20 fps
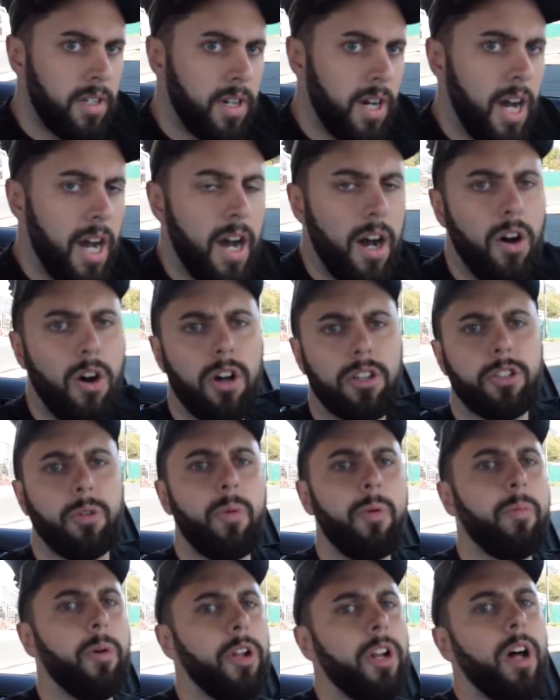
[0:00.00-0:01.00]
I'll also
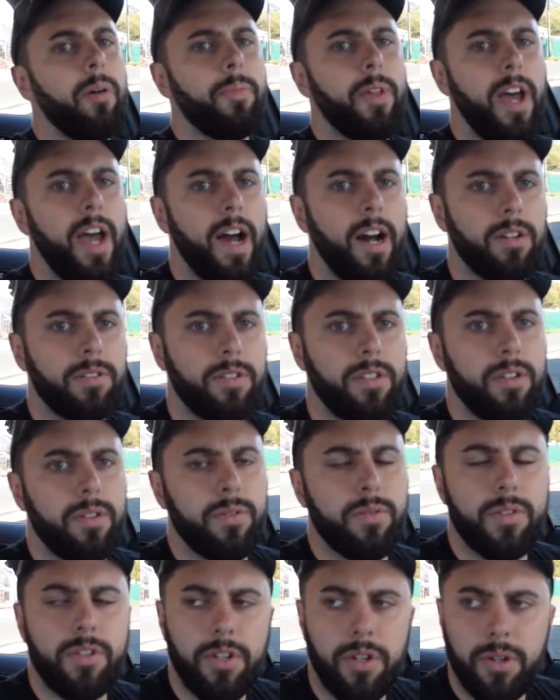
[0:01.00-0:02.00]
be putting up the how
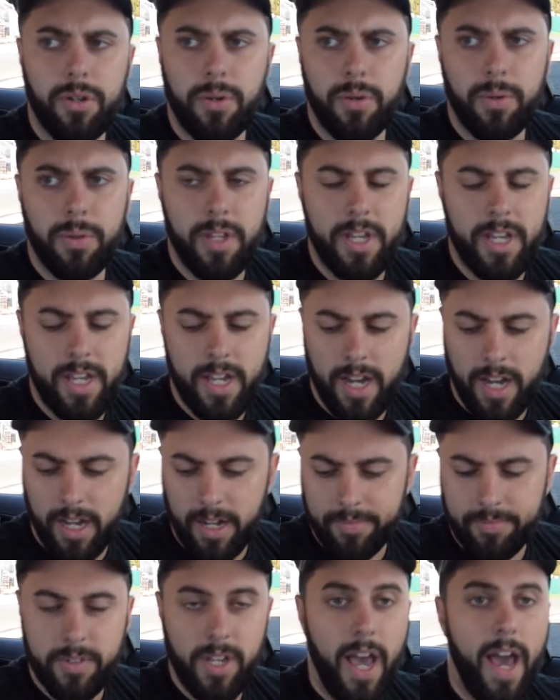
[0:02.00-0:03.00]
to do the
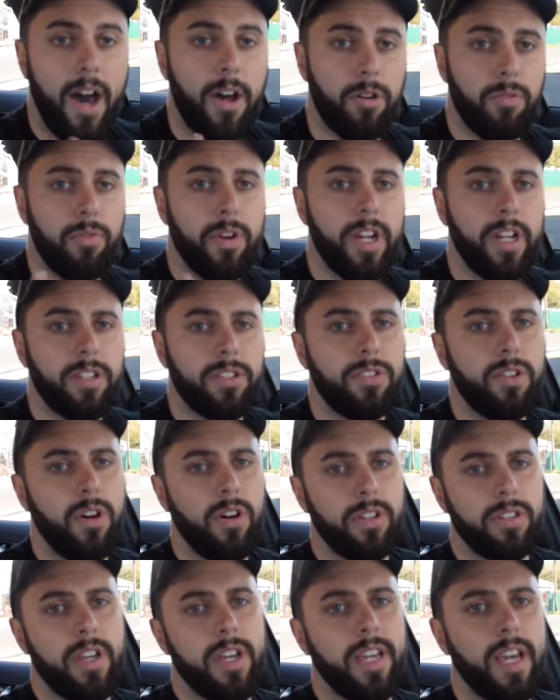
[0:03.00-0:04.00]
how to
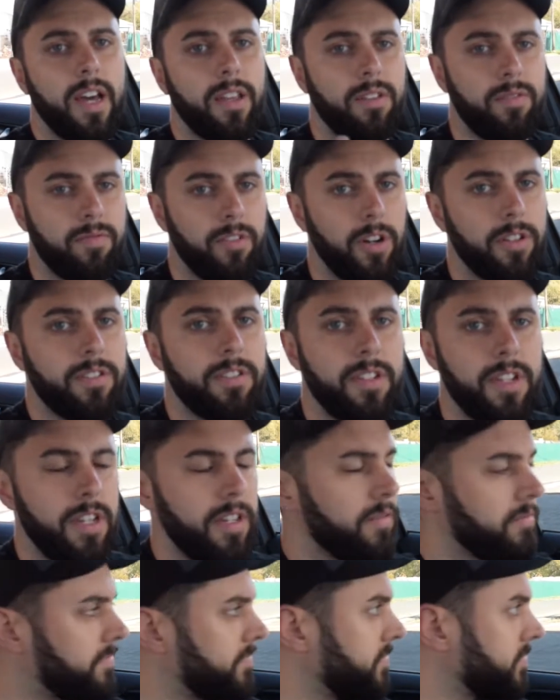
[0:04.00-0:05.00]
reinstall and take out the front seat.
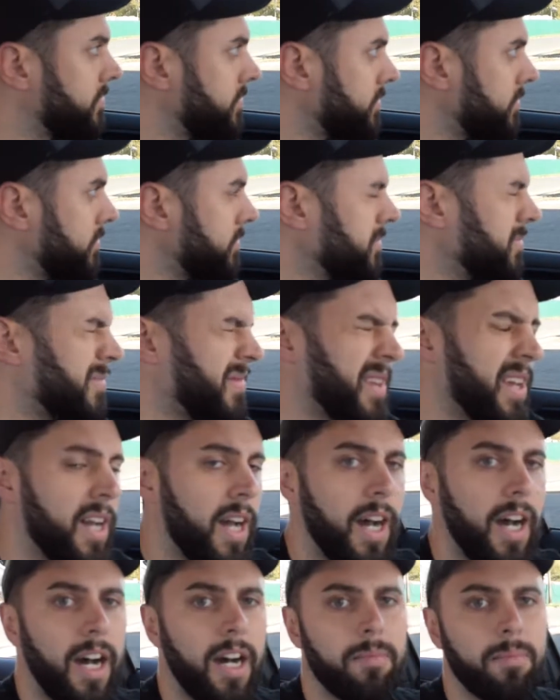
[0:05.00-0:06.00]

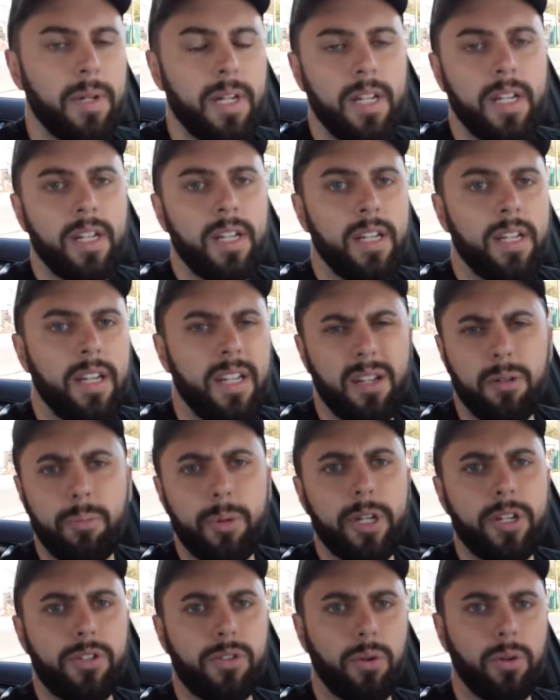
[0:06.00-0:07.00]
That'll
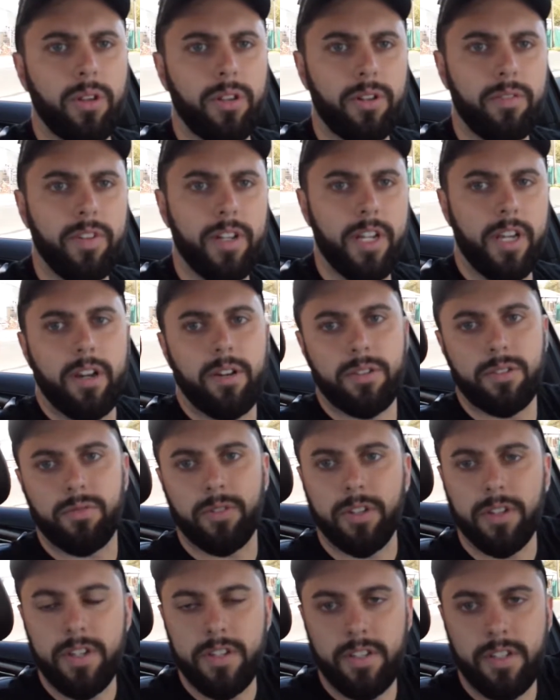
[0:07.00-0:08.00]
be a short little video. It's
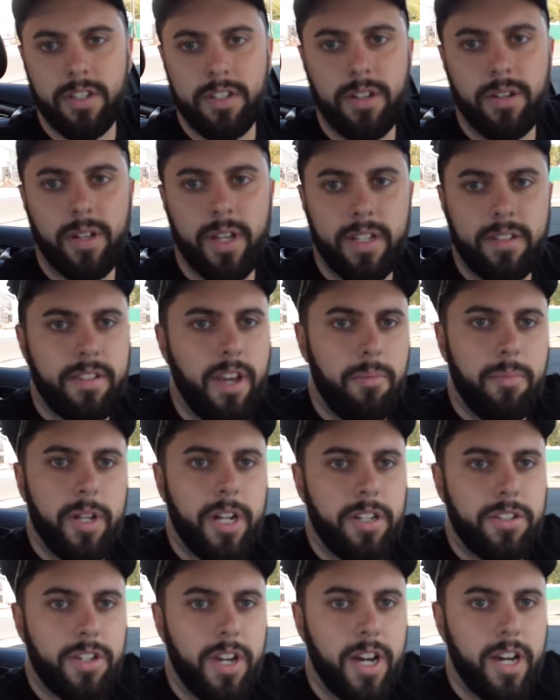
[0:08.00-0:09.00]
real easy to do, like a
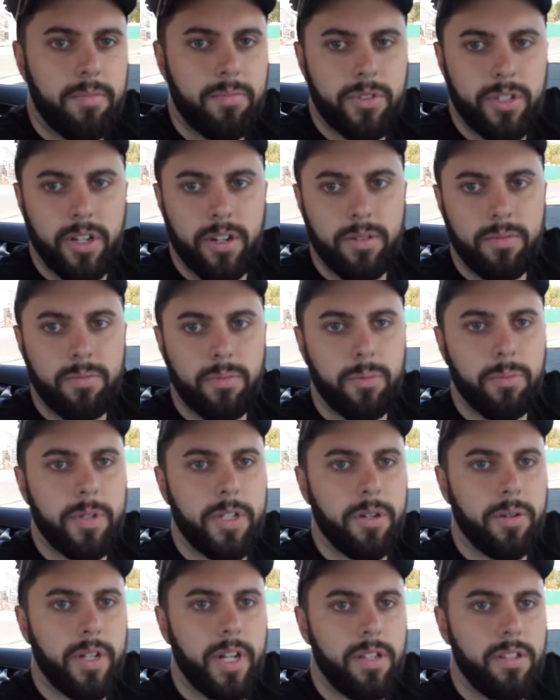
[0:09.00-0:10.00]
10-minute job. So we'll be
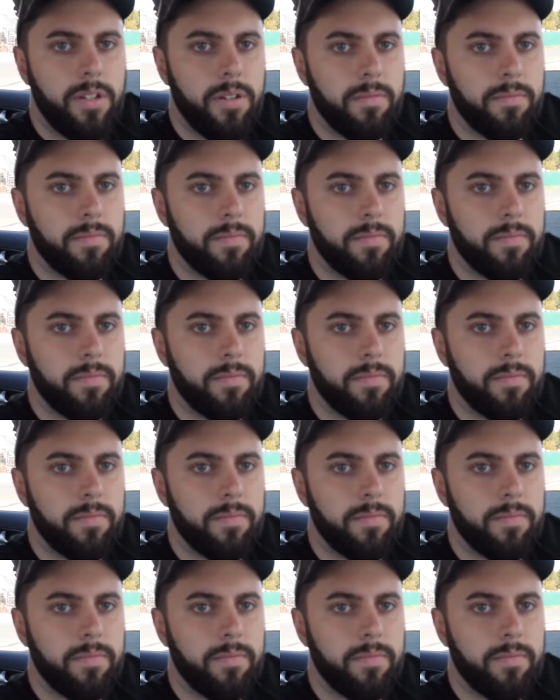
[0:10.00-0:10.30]
doing that too.